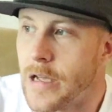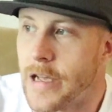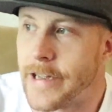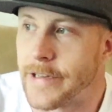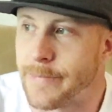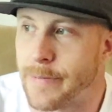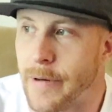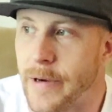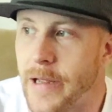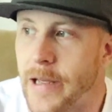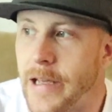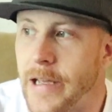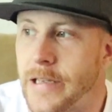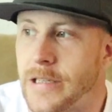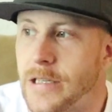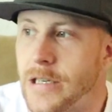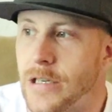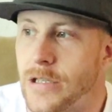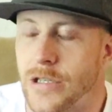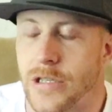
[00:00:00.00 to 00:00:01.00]
It's pretty
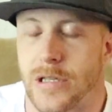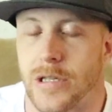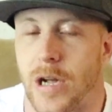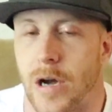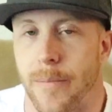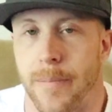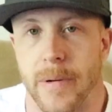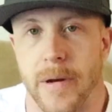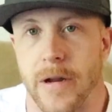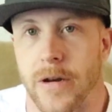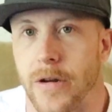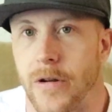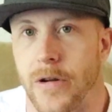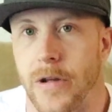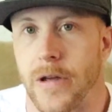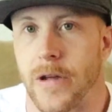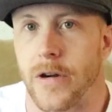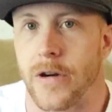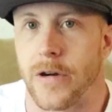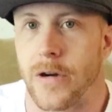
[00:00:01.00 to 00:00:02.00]
easy. You just dump it in their
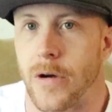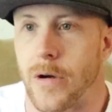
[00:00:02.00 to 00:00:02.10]
ear,